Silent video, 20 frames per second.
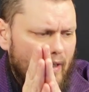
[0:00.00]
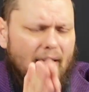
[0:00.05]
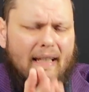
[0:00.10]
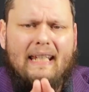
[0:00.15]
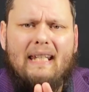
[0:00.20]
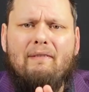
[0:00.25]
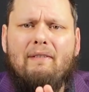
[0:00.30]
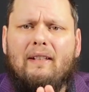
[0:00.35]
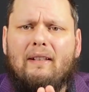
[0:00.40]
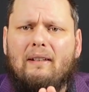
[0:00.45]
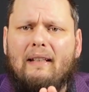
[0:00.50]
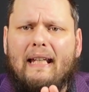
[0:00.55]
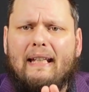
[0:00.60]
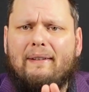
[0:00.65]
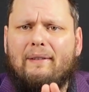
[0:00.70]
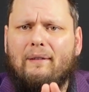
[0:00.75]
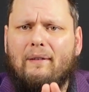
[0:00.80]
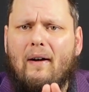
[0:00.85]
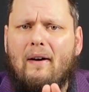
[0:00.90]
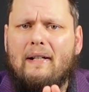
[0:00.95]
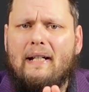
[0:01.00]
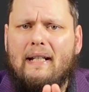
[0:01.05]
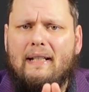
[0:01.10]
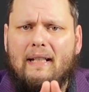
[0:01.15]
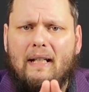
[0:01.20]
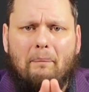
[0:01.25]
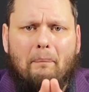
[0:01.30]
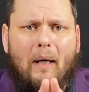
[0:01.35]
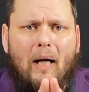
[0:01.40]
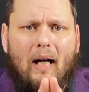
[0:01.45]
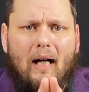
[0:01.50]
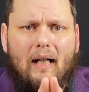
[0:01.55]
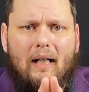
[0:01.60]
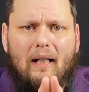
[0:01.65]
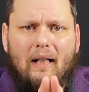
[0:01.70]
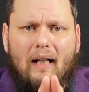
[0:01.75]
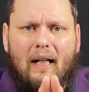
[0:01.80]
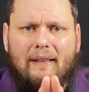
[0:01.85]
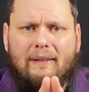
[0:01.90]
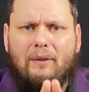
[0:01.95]
Even like the long ending of
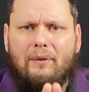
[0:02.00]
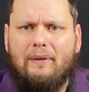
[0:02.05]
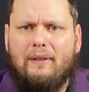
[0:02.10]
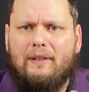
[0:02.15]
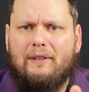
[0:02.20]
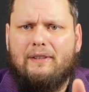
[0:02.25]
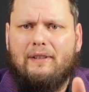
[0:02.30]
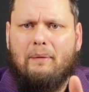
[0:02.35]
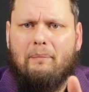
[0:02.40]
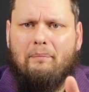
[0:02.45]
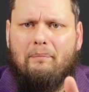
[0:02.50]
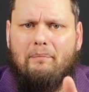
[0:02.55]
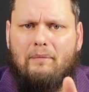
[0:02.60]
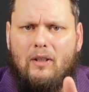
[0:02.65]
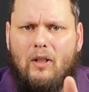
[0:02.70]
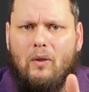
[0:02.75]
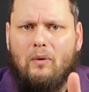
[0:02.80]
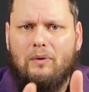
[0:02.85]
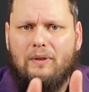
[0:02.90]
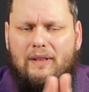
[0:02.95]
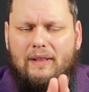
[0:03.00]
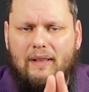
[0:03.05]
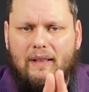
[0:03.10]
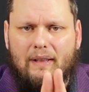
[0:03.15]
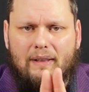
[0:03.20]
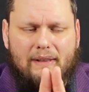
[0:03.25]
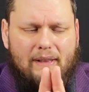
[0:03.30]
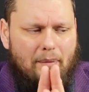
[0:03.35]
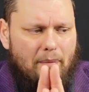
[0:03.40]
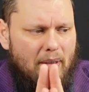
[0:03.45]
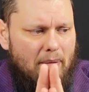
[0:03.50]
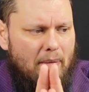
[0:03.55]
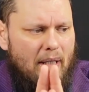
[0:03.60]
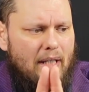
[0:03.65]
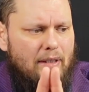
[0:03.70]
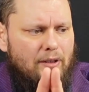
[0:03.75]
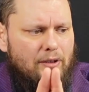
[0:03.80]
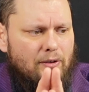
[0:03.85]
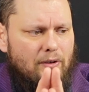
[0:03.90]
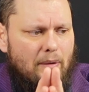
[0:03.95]
Mark. I know there's some notes in some of the
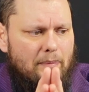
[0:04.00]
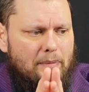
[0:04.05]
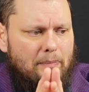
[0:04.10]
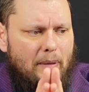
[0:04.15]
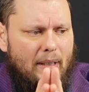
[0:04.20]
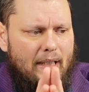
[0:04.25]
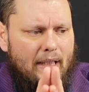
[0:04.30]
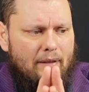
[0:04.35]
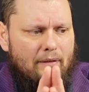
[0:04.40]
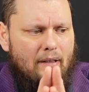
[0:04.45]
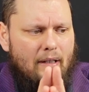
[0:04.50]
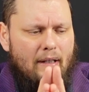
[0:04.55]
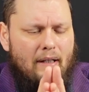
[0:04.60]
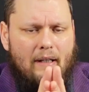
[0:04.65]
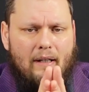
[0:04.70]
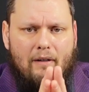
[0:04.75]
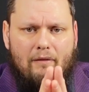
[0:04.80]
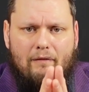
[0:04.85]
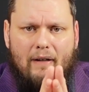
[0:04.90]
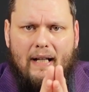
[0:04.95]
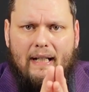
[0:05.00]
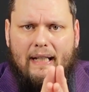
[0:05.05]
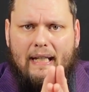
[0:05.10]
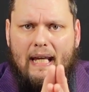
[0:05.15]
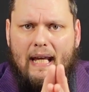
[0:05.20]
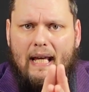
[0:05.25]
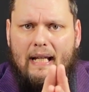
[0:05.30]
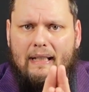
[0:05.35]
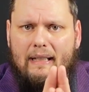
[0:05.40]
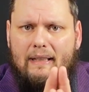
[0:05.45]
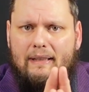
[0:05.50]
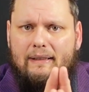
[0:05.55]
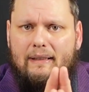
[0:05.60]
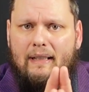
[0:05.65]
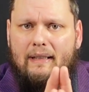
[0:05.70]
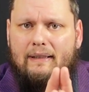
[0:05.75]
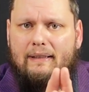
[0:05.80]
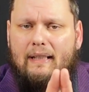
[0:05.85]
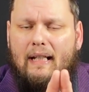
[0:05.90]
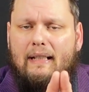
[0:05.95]
manuscripts, but in Vaticanus
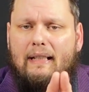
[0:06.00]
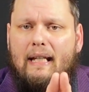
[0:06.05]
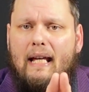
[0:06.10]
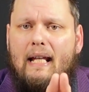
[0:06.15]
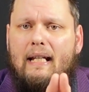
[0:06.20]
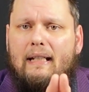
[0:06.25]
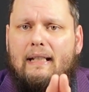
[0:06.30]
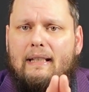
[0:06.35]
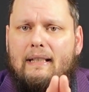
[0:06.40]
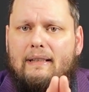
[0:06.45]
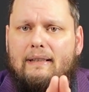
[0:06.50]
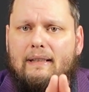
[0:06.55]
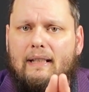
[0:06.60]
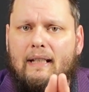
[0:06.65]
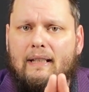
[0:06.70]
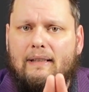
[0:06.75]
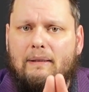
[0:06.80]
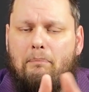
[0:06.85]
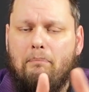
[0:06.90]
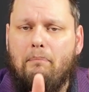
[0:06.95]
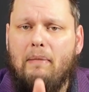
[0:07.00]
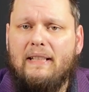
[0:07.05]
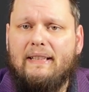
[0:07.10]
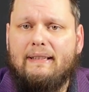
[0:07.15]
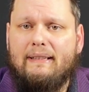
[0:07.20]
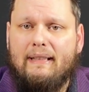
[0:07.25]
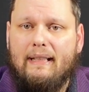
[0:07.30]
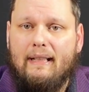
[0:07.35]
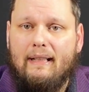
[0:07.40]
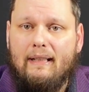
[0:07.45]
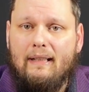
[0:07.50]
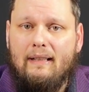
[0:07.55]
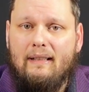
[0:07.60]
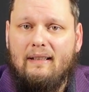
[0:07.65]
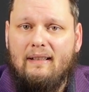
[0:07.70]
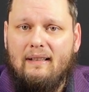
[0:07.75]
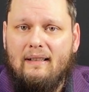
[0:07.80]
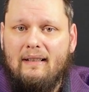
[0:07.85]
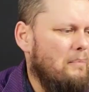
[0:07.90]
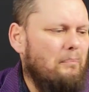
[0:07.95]
and Sinaiticus, it's missing,
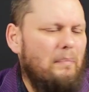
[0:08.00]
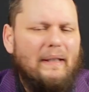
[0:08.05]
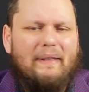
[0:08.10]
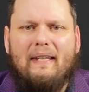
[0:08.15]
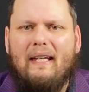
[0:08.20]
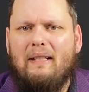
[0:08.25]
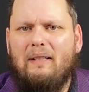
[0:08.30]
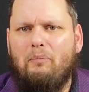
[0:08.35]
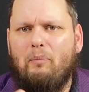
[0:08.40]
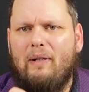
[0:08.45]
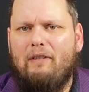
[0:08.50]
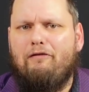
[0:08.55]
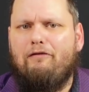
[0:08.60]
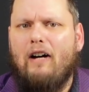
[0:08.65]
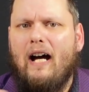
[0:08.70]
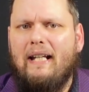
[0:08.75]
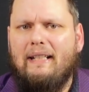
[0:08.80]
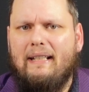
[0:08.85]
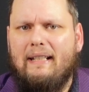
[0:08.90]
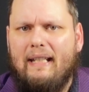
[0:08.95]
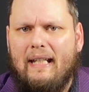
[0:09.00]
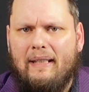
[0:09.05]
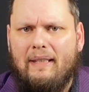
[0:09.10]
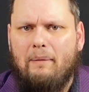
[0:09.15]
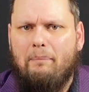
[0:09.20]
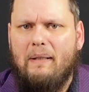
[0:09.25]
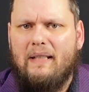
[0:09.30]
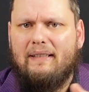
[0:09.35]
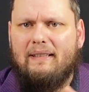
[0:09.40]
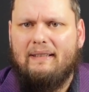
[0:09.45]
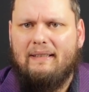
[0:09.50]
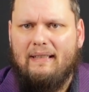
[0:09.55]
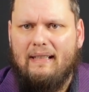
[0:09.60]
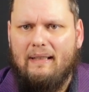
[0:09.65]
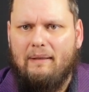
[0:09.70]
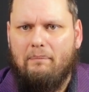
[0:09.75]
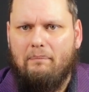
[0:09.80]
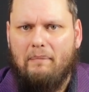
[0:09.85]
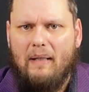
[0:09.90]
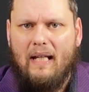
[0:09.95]
but then we find it in the
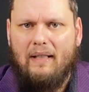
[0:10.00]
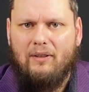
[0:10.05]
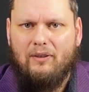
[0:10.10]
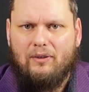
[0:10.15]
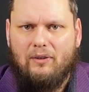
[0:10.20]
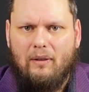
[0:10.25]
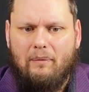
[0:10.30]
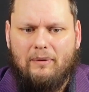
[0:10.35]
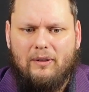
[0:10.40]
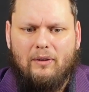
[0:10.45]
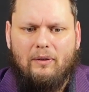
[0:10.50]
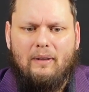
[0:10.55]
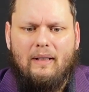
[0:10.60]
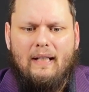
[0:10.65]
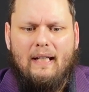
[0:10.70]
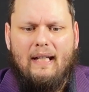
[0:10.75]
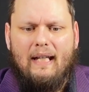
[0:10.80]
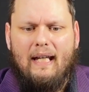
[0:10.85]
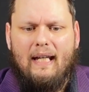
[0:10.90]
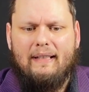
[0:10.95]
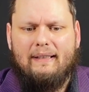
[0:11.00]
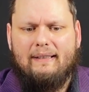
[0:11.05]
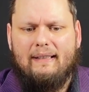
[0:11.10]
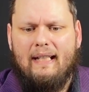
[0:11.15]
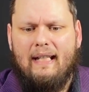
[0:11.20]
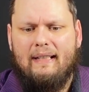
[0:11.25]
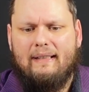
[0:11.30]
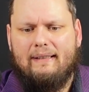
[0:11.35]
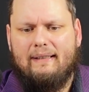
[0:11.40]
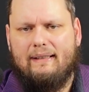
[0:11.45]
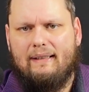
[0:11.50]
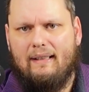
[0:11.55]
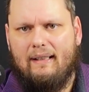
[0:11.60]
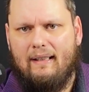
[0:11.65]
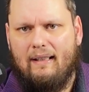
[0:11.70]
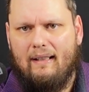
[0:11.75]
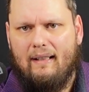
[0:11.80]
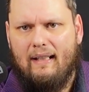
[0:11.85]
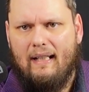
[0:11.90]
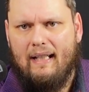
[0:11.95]
Byzantine manuscript. So it
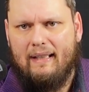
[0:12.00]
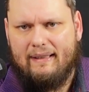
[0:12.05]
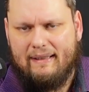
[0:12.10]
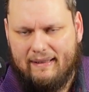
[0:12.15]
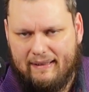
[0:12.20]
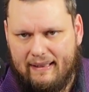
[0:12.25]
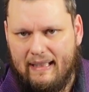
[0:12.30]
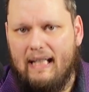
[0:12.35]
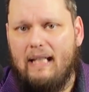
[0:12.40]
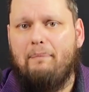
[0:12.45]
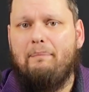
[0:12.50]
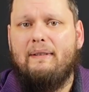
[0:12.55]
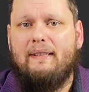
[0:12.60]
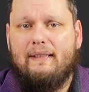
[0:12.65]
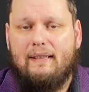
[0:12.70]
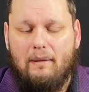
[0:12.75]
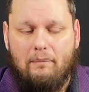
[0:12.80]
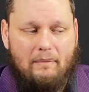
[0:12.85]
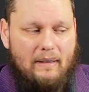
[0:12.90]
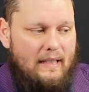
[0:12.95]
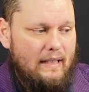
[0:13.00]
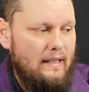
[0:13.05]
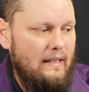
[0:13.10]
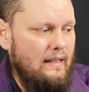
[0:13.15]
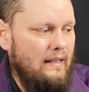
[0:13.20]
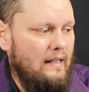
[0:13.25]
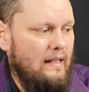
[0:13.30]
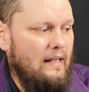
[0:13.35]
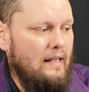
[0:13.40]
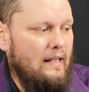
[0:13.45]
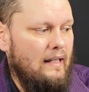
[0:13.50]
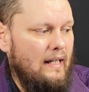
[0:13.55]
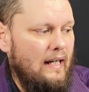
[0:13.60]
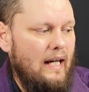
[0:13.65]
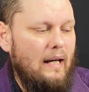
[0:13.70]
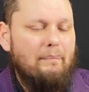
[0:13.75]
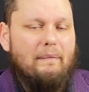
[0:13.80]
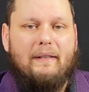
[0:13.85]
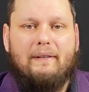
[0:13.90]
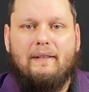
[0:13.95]
seems to me
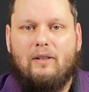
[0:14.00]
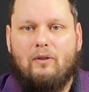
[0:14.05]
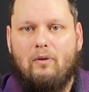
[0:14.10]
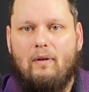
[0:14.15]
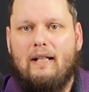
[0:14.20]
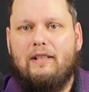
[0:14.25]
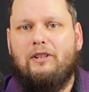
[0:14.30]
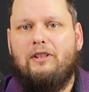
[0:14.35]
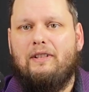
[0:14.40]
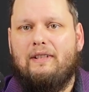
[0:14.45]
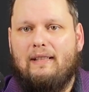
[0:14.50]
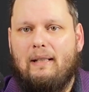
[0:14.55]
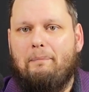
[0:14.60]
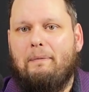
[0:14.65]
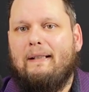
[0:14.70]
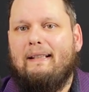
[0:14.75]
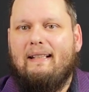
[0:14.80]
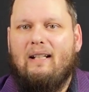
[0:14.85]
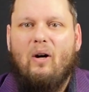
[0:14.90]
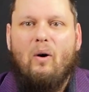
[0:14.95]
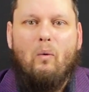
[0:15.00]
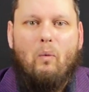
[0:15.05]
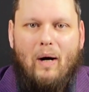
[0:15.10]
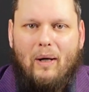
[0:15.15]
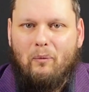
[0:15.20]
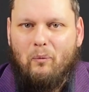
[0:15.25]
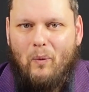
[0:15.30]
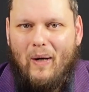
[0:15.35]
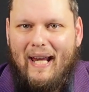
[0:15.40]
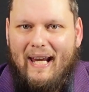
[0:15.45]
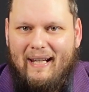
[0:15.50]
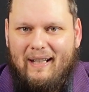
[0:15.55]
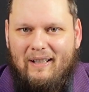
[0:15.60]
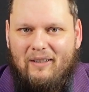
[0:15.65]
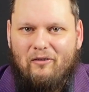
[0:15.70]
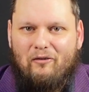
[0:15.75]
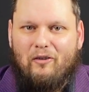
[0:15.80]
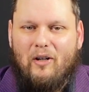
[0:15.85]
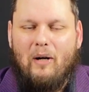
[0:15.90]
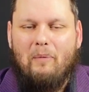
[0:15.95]
that the corrections typically go one way,
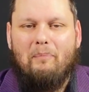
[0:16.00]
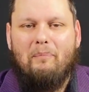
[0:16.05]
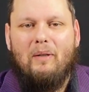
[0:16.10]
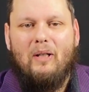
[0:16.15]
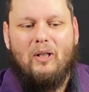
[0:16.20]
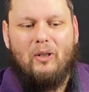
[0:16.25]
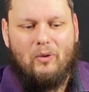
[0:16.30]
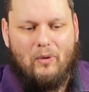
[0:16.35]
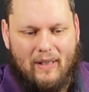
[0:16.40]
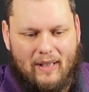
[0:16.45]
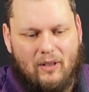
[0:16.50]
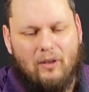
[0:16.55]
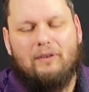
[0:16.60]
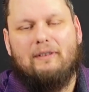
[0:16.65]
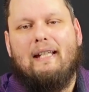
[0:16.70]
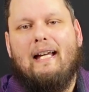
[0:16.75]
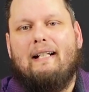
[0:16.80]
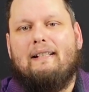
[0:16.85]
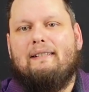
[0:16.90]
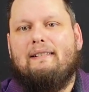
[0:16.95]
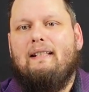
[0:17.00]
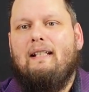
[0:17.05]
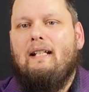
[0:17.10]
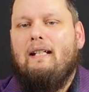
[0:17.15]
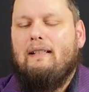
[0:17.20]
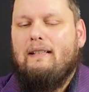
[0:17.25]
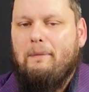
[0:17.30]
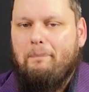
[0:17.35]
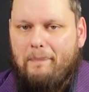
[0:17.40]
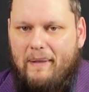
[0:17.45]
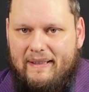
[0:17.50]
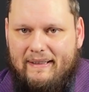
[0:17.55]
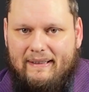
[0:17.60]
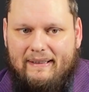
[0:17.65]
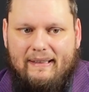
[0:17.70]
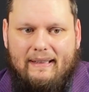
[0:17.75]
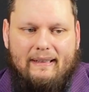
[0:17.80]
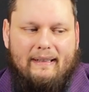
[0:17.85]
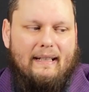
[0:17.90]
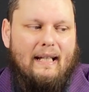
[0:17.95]
from critical text to
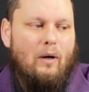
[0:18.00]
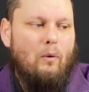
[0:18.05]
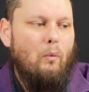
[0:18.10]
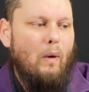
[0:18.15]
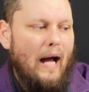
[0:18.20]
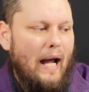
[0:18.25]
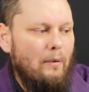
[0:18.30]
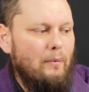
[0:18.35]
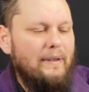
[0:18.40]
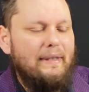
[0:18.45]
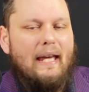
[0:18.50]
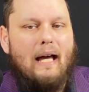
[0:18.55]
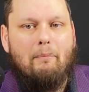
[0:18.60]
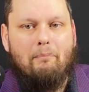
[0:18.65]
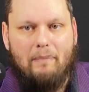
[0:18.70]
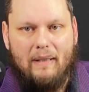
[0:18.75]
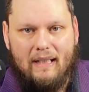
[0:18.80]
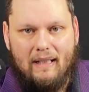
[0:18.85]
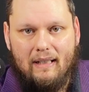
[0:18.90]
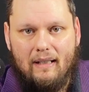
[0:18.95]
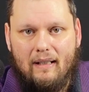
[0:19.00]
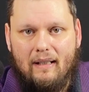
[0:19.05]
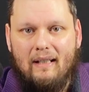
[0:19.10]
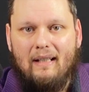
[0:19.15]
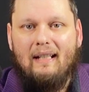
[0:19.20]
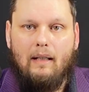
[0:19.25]
Byzantine. Now, why would that be?